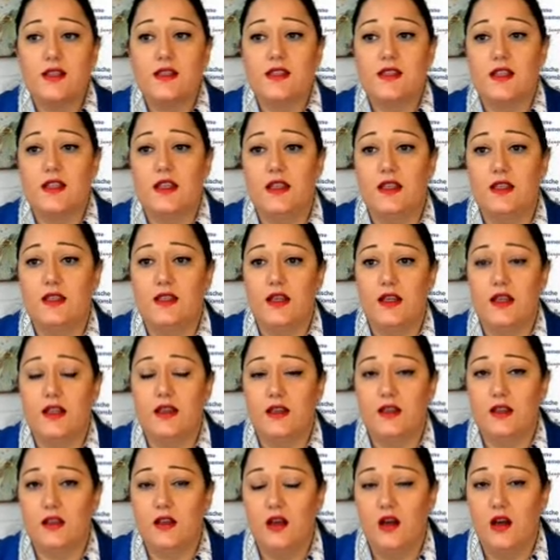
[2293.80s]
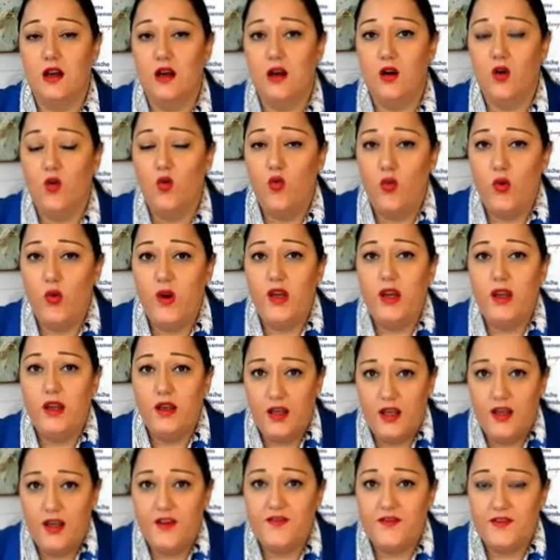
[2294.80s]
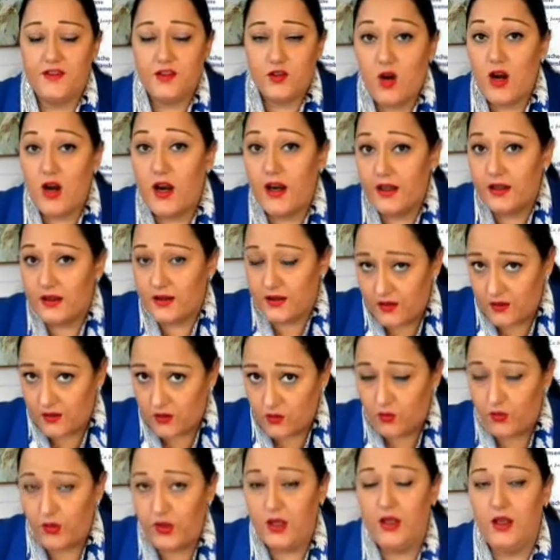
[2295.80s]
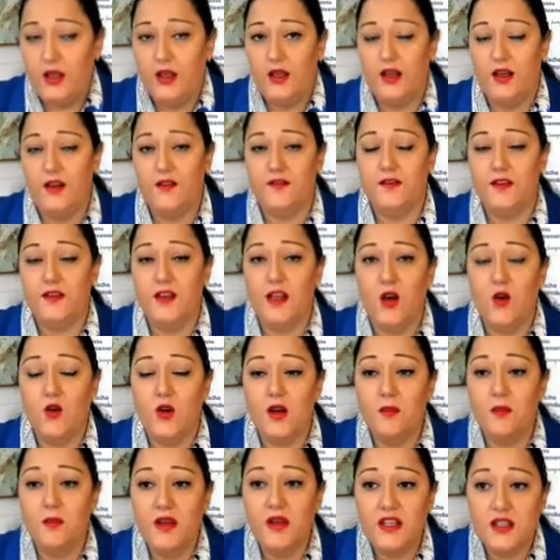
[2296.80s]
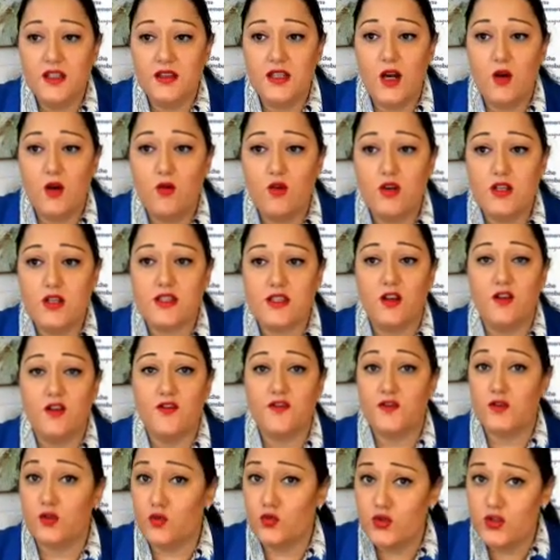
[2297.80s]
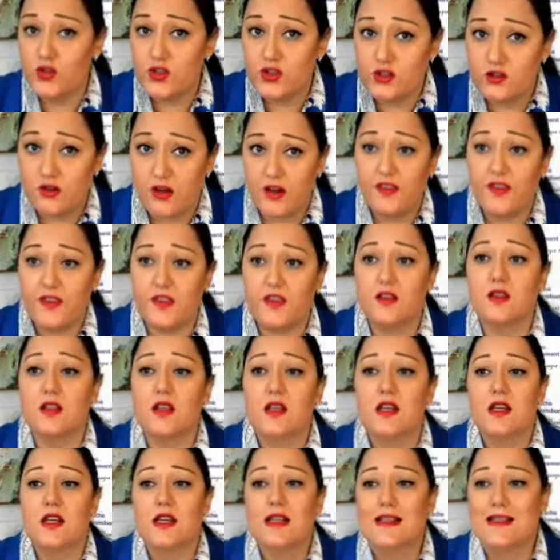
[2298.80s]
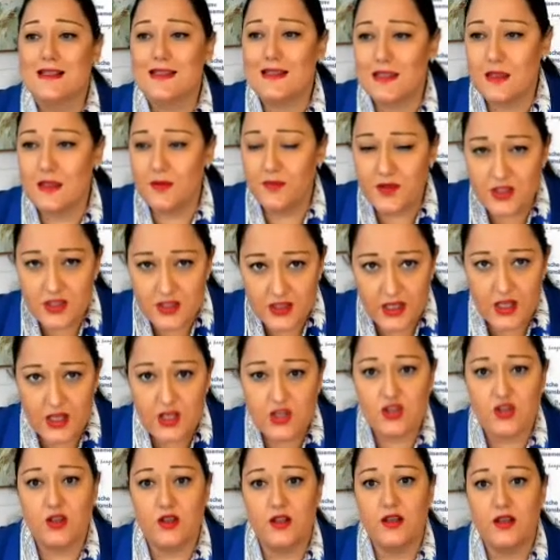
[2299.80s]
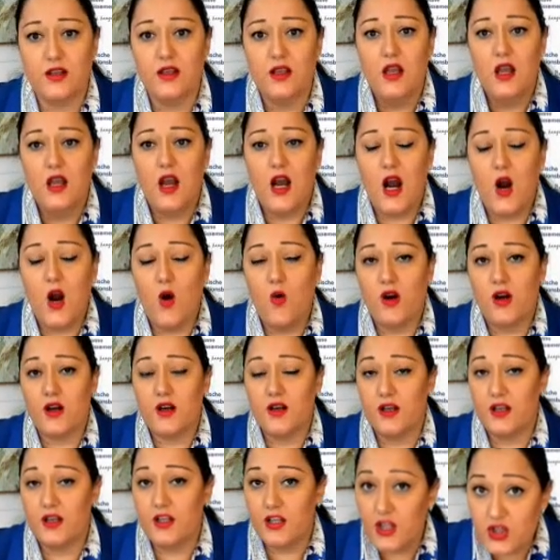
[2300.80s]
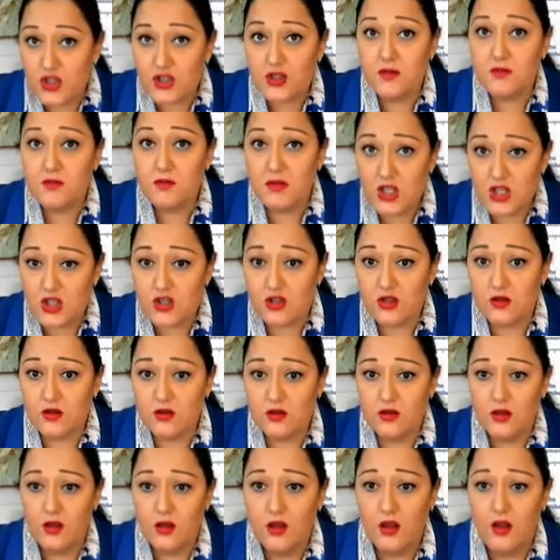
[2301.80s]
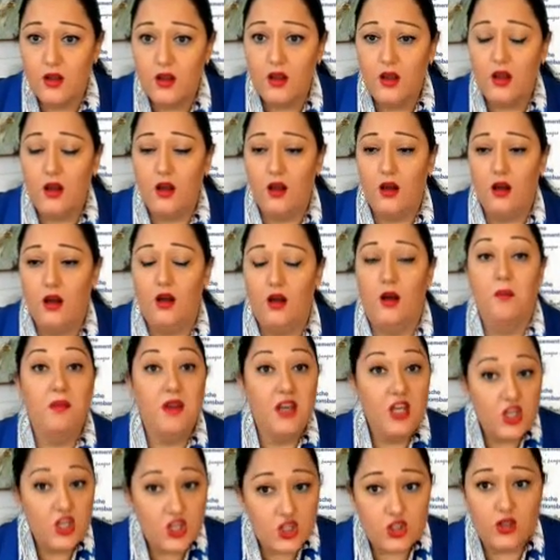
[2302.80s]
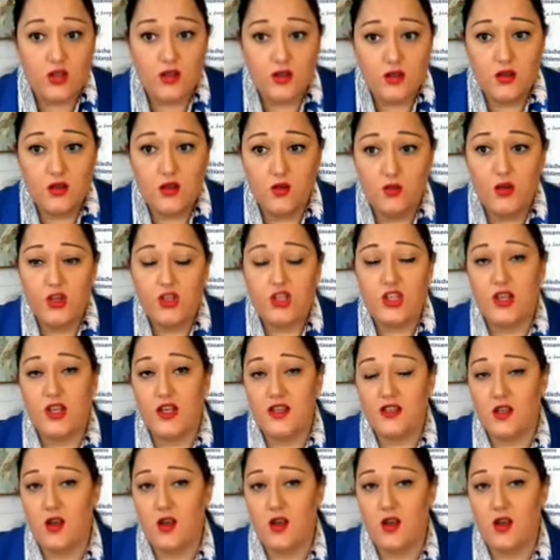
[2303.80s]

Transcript: see that we have tried and we have now committed ourselves to strengthen substantially our cohesion mission, a mission which has